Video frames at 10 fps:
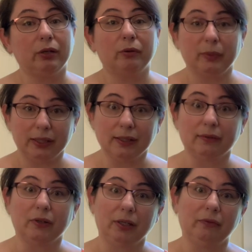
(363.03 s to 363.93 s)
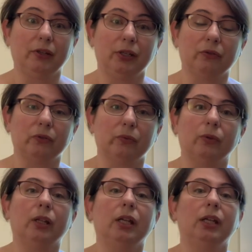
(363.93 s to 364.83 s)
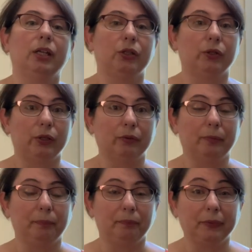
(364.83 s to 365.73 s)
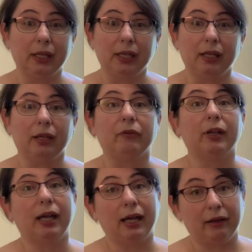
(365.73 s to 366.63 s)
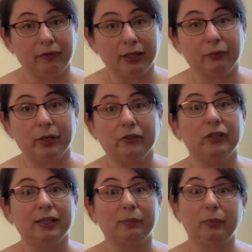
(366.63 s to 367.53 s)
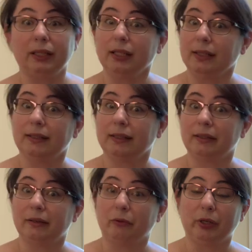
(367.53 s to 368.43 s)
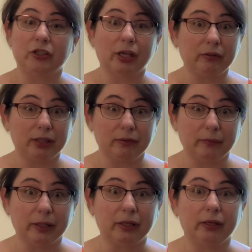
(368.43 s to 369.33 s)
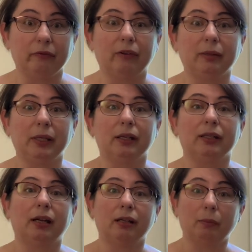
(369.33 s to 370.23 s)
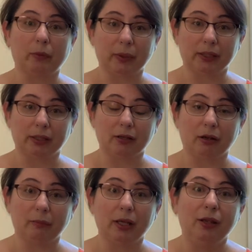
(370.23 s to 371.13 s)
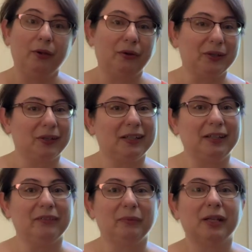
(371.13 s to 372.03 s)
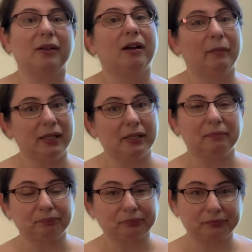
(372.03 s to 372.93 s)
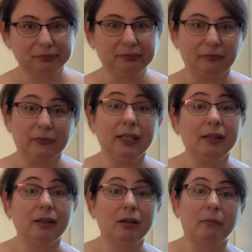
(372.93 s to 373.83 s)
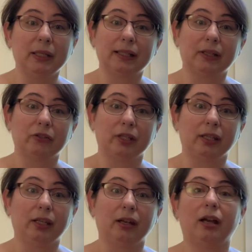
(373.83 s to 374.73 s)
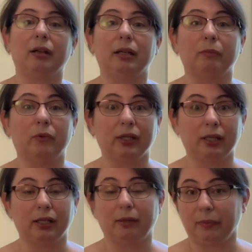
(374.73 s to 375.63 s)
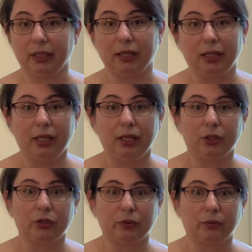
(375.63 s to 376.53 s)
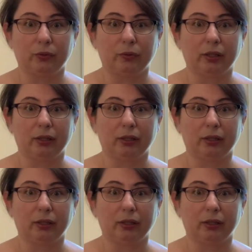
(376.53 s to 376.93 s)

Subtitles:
hope this is very, very useful to you. If you have any questions, please reach out. You can find me at annapopa.com, or you can leave me a comment in the comment section here. I am more than happy to